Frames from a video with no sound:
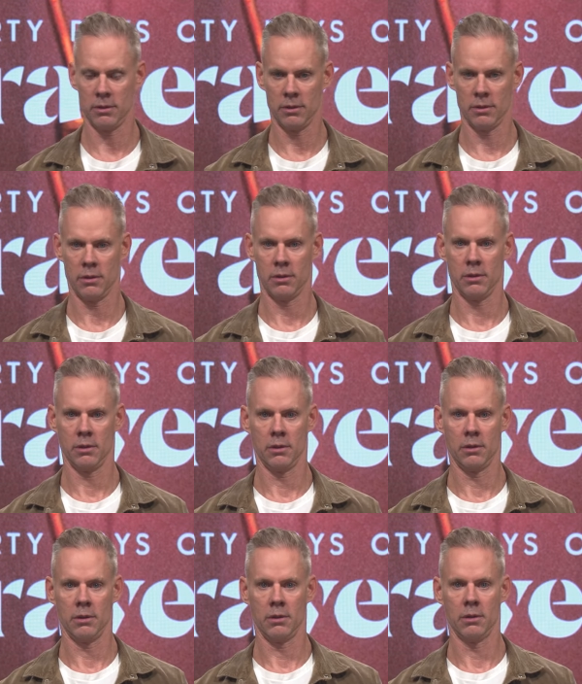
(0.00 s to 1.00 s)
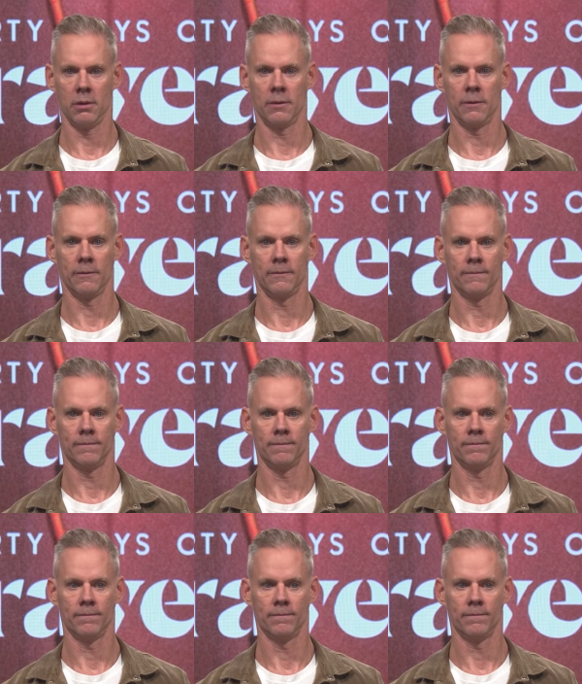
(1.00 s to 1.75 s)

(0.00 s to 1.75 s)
Nobody speaks.